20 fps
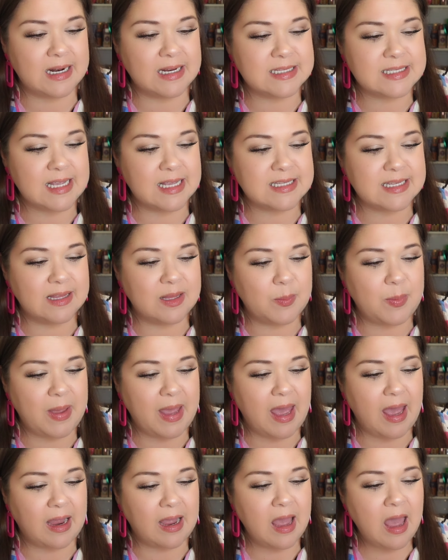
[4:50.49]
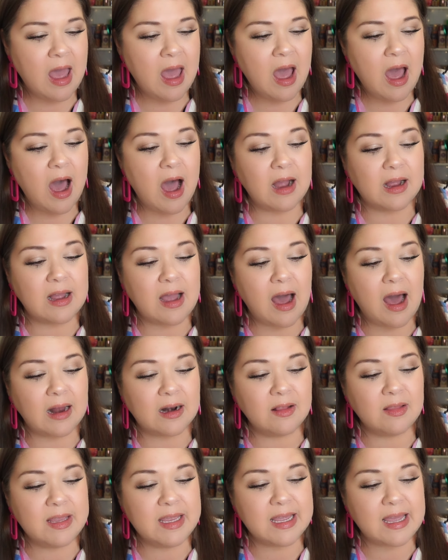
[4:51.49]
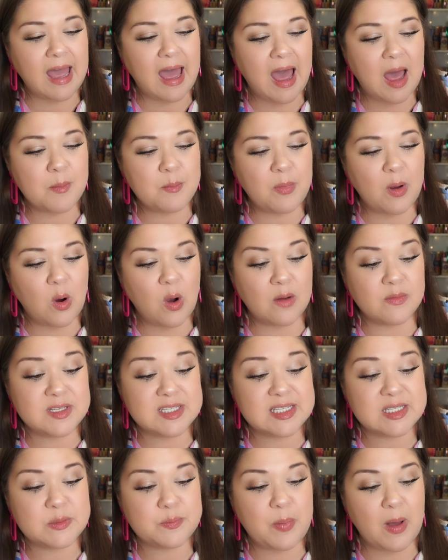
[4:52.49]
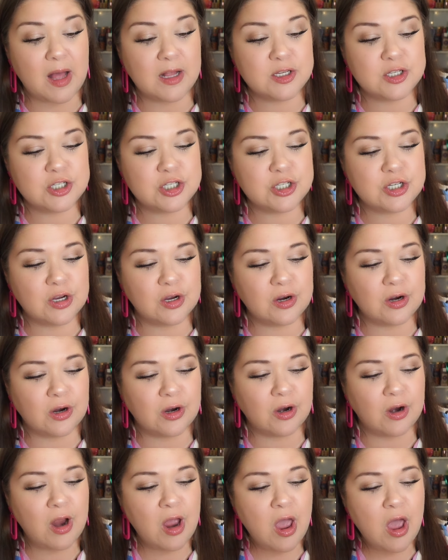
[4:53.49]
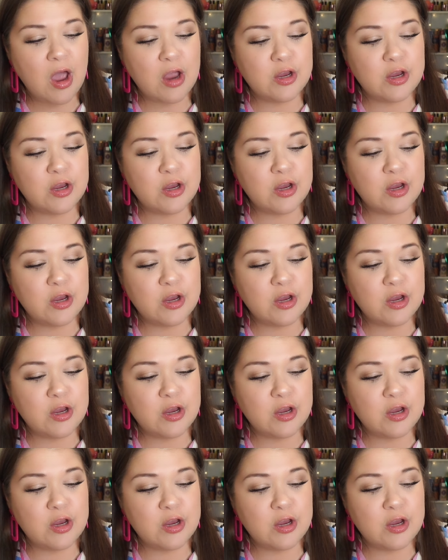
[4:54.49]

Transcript: And it says on the back, a cuddly combo of spun sugar,